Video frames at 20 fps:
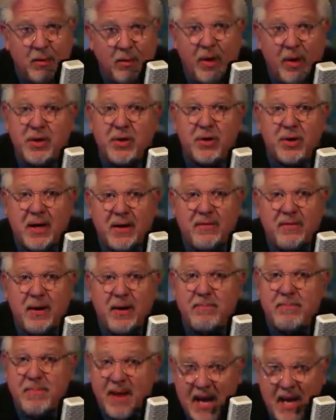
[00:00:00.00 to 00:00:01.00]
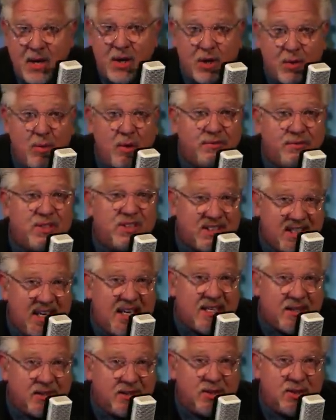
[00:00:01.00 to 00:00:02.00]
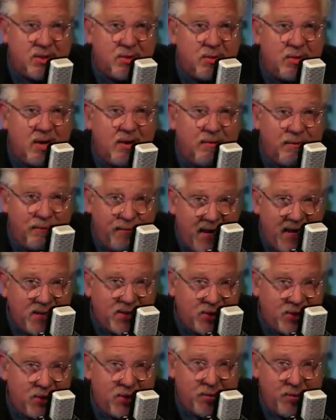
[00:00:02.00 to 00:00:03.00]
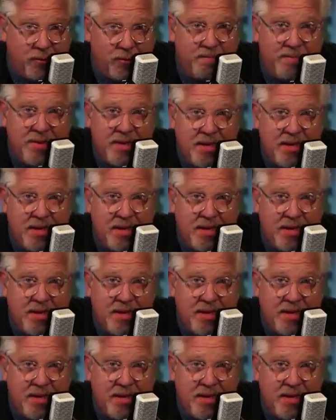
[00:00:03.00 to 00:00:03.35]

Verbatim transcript: where you're given a menu of sins to confess to,